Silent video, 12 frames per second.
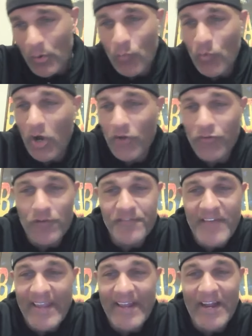We also have
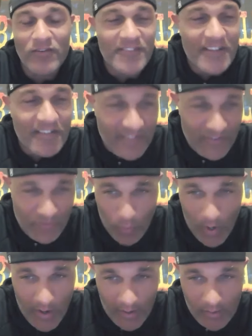taken out distance
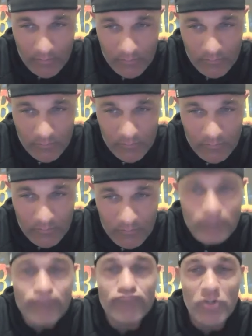running.
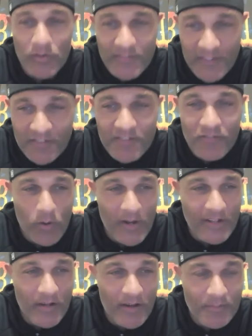You know what distance
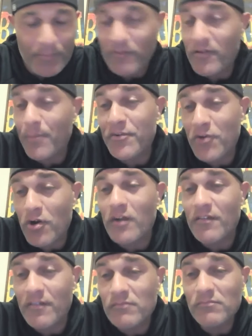running does? It builds up
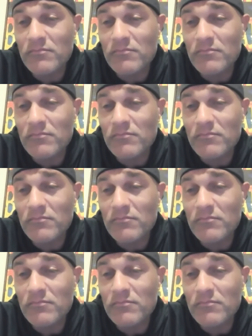endurance.